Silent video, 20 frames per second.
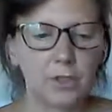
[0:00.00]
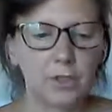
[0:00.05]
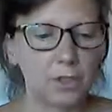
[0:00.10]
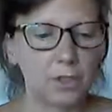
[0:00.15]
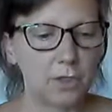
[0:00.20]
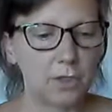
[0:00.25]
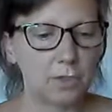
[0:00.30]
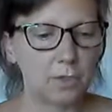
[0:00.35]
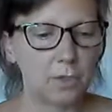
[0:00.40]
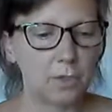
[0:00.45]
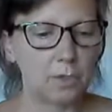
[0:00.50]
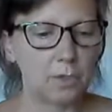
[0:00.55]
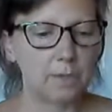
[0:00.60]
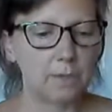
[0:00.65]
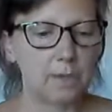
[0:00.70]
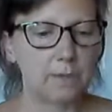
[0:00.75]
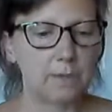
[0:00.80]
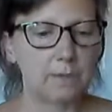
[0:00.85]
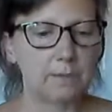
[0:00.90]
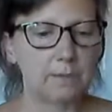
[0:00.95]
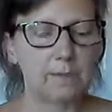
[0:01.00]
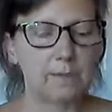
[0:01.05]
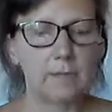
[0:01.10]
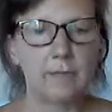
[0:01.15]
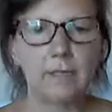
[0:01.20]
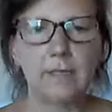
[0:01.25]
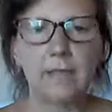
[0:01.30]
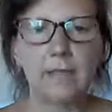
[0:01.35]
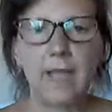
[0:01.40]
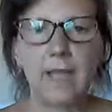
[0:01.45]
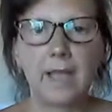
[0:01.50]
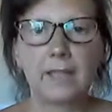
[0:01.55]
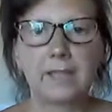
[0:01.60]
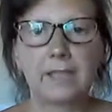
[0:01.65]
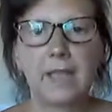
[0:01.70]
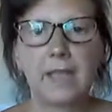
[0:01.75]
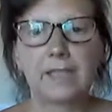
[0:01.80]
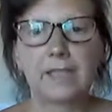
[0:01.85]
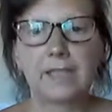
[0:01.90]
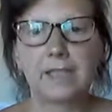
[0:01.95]
So yes,
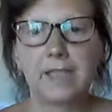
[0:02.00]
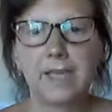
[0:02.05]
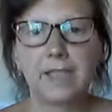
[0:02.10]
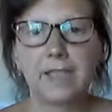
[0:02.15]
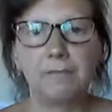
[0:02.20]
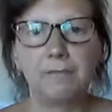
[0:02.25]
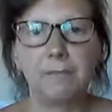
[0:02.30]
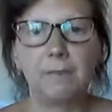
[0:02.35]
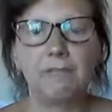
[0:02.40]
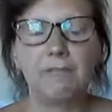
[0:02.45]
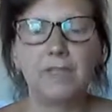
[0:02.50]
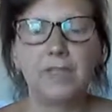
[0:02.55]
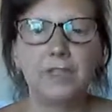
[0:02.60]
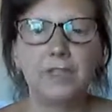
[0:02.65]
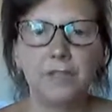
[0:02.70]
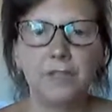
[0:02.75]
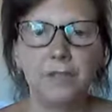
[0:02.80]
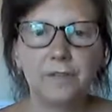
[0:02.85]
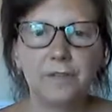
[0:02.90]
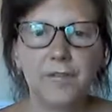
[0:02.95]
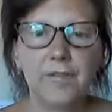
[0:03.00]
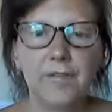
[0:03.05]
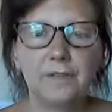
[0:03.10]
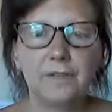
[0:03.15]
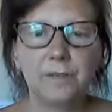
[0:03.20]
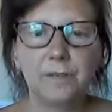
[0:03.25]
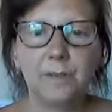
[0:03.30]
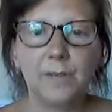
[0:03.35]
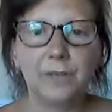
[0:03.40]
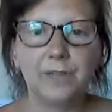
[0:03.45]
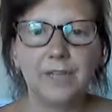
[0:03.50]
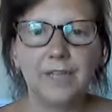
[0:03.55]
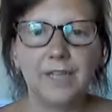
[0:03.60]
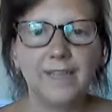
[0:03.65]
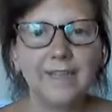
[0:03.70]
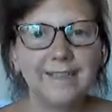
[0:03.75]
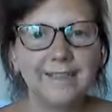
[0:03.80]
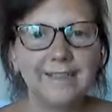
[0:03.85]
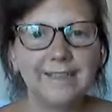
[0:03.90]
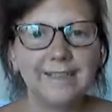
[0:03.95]
that's the end of my video. Thanks for
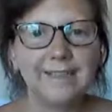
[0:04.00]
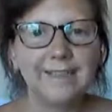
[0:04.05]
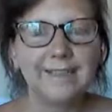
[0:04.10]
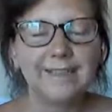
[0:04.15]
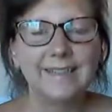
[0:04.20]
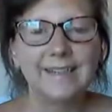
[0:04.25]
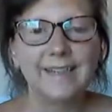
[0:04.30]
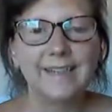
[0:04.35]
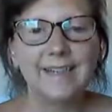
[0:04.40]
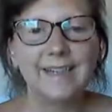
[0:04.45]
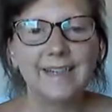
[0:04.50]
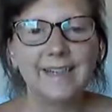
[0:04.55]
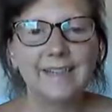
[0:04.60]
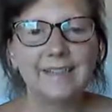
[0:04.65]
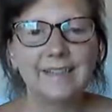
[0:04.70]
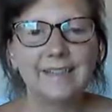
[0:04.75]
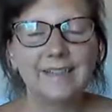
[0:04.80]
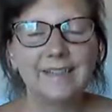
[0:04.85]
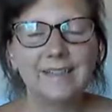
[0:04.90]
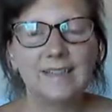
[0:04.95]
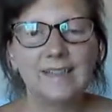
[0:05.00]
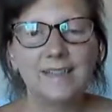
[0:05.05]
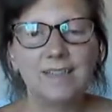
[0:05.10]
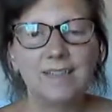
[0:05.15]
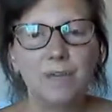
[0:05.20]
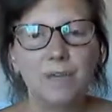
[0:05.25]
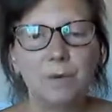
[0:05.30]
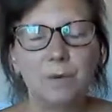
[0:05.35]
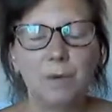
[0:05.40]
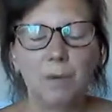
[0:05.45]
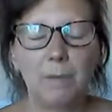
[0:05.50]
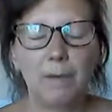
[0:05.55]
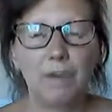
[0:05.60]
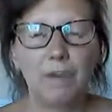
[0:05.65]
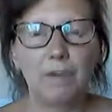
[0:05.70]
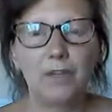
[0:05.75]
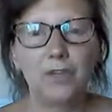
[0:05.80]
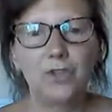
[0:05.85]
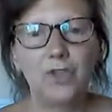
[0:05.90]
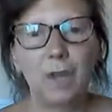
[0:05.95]
watching, and come
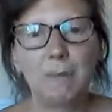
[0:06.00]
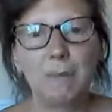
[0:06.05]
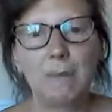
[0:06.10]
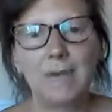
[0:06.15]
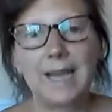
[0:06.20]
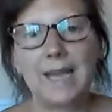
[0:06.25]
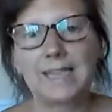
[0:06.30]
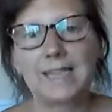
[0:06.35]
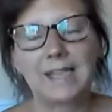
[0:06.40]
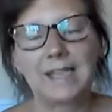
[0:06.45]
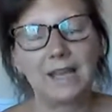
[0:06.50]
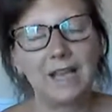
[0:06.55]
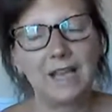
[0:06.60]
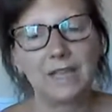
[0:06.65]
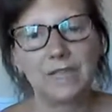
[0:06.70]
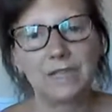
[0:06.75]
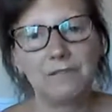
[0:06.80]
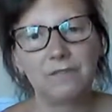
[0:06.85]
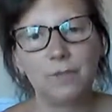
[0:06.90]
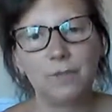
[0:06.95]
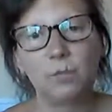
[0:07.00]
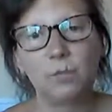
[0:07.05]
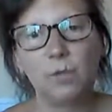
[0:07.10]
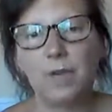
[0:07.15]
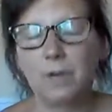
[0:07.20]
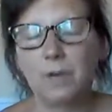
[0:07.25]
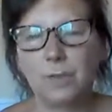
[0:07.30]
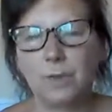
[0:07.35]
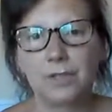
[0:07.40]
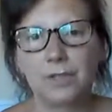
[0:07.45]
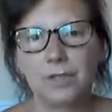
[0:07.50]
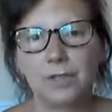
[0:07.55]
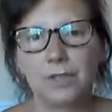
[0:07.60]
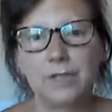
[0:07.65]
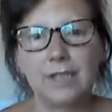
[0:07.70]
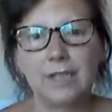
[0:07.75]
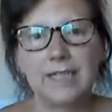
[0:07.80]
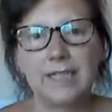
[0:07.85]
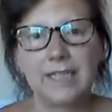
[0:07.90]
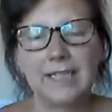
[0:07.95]
along and join my next class if you really want
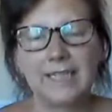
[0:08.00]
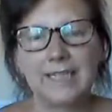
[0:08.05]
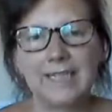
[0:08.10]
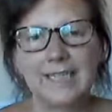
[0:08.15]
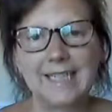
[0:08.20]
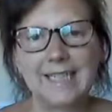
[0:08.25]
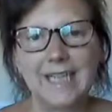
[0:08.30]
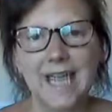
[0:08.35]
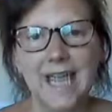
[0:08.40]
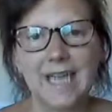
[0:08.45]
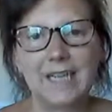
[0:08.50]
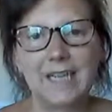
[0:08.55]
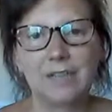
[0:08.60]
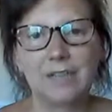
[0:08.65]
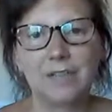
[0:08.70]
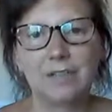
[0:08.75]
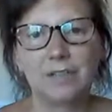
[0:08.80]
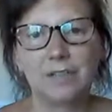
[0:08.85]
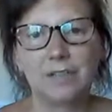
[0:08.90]
to get